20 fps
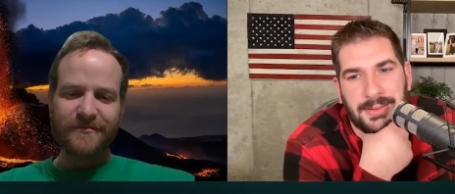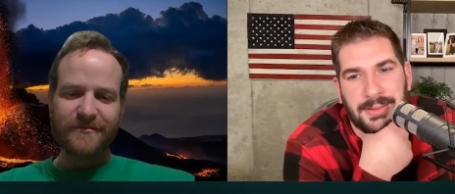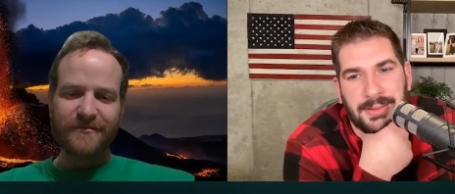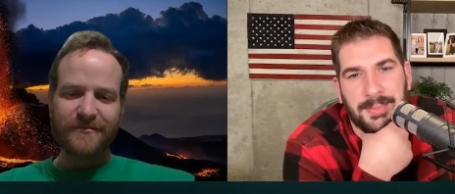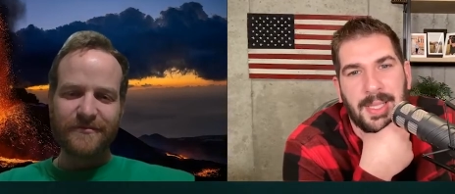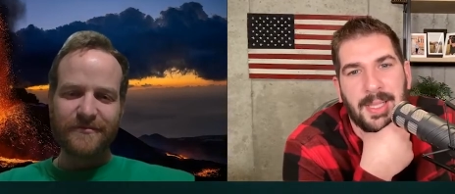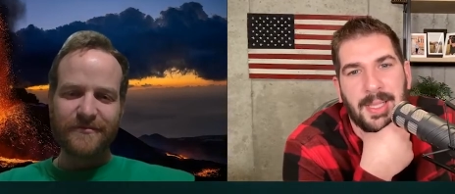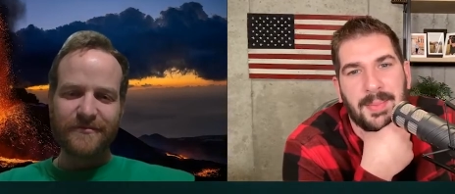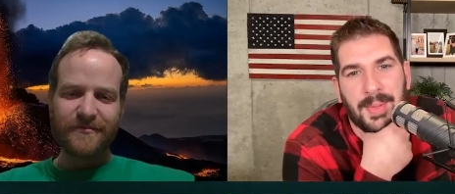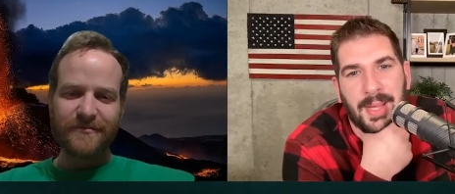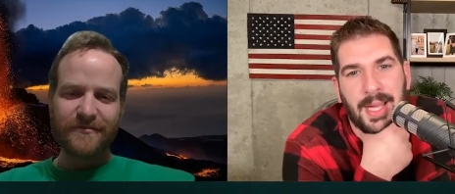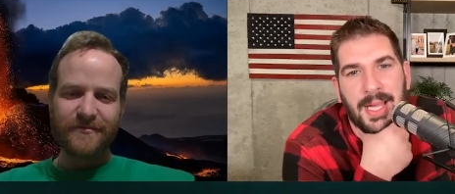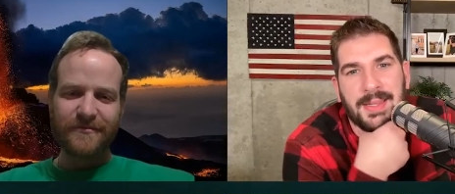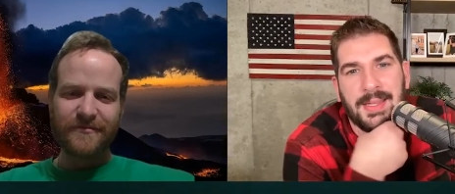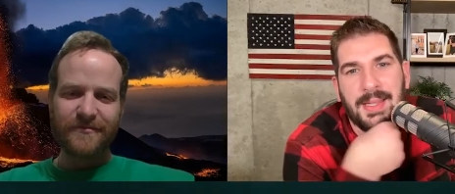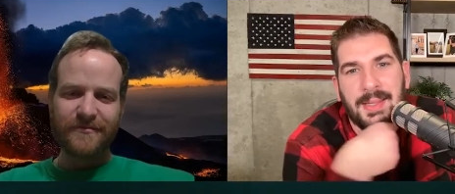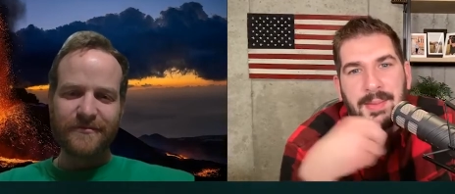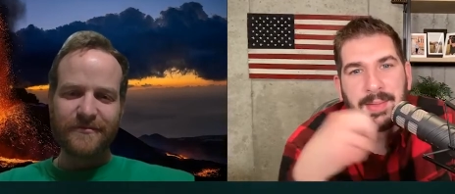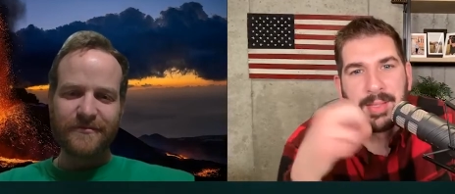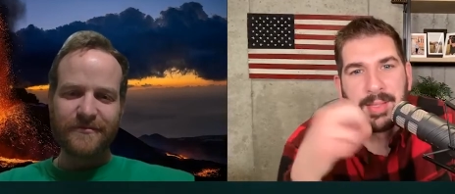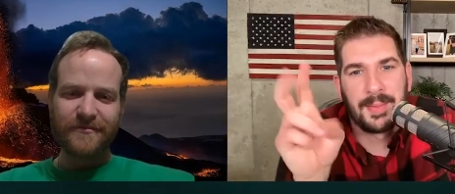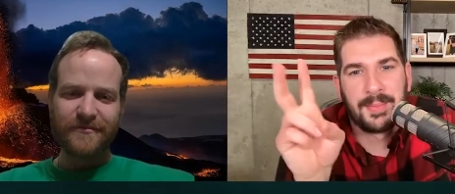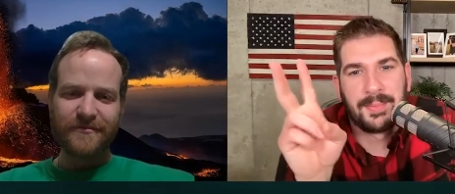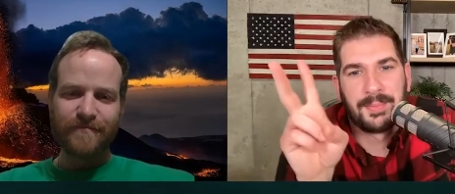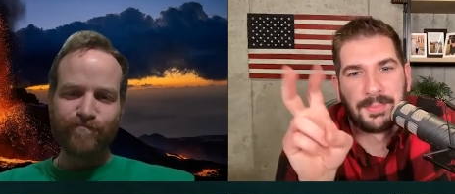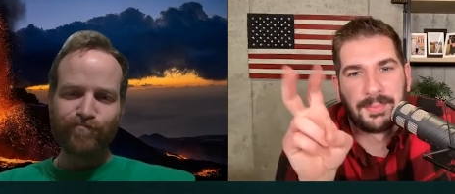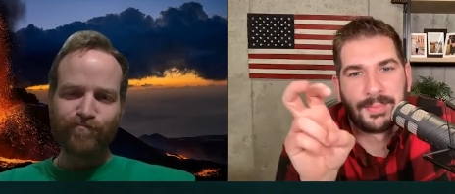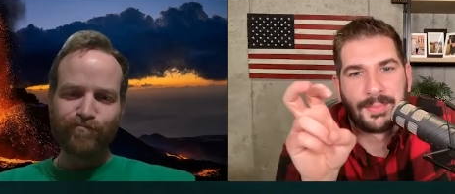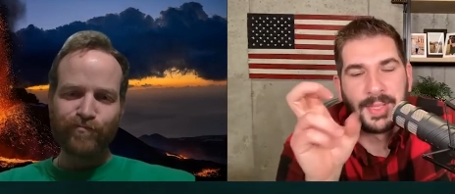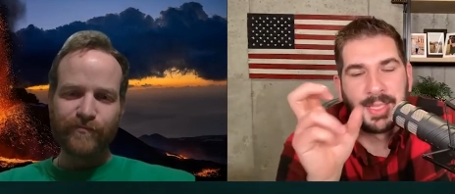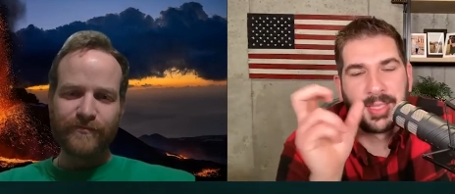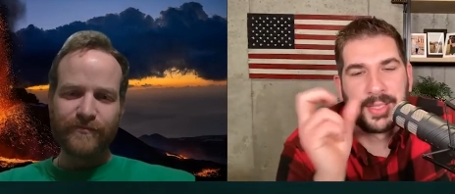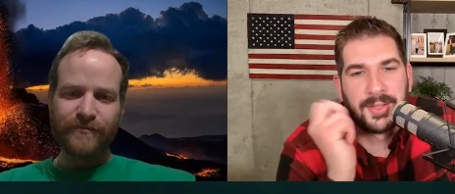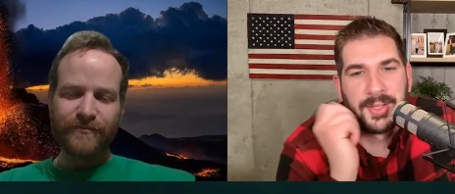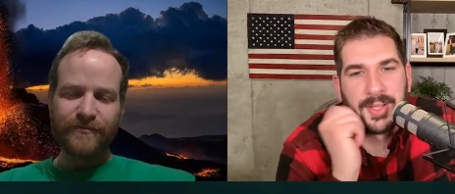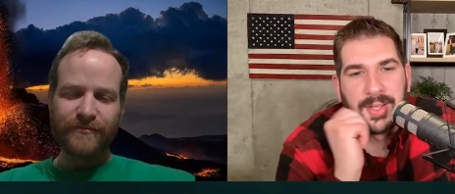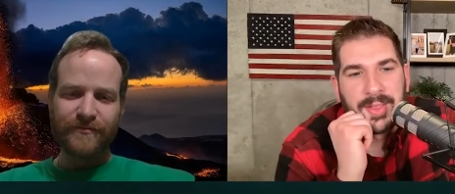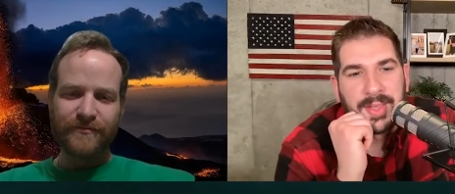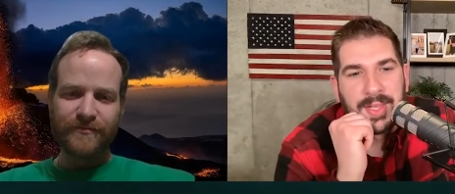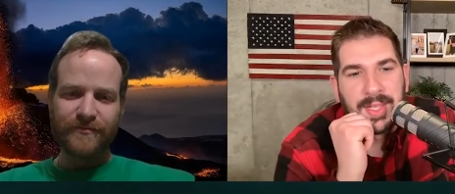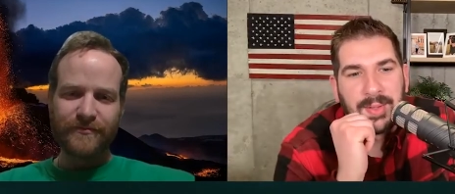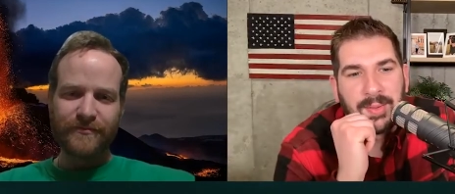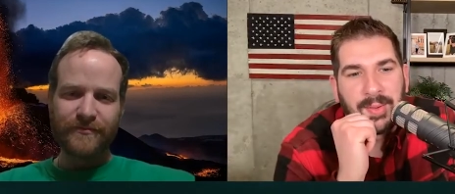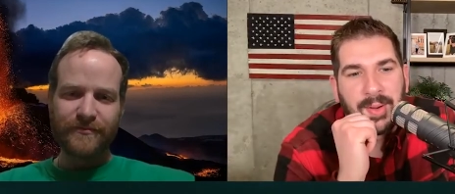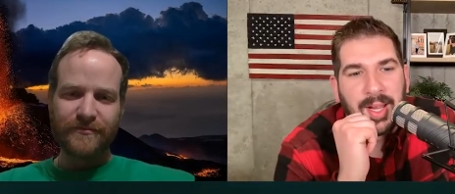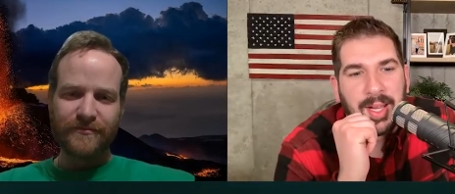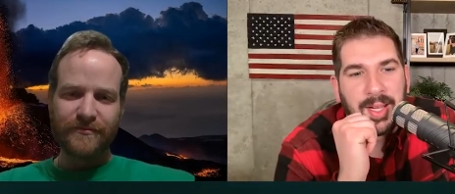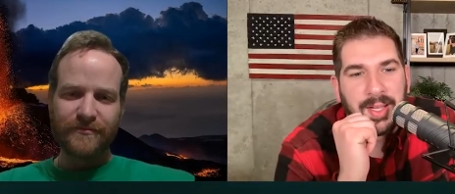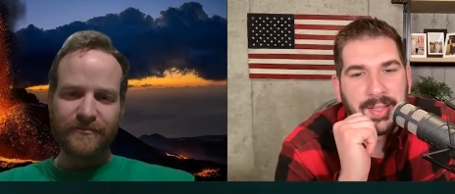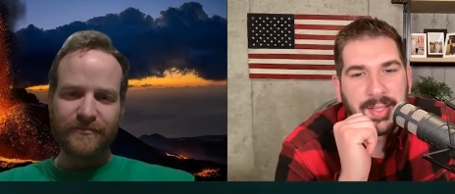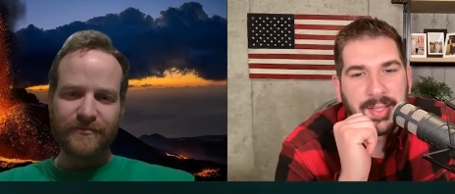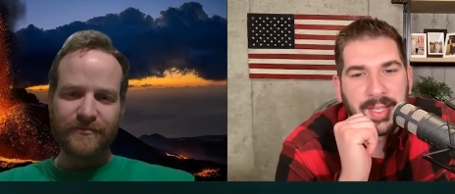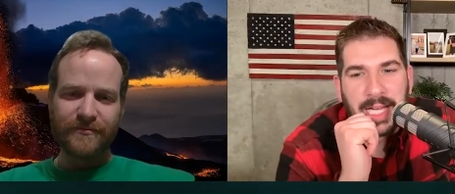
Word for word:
Speaker 1: Men in Black. They they they do the thing right in the